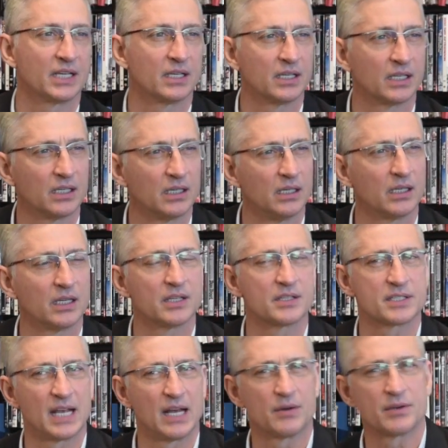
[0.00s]
editing on and
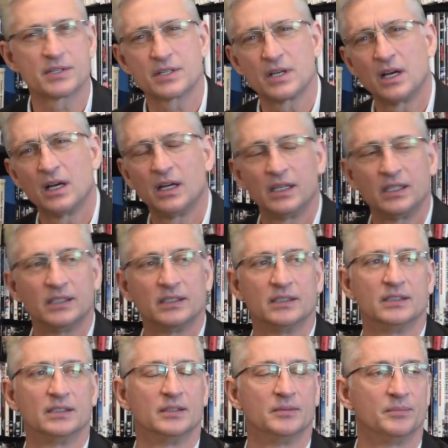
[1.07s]
sound design.
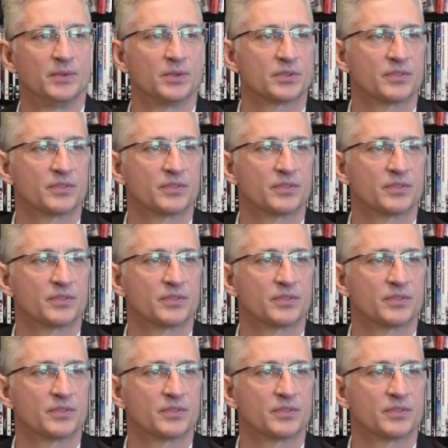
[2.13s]
There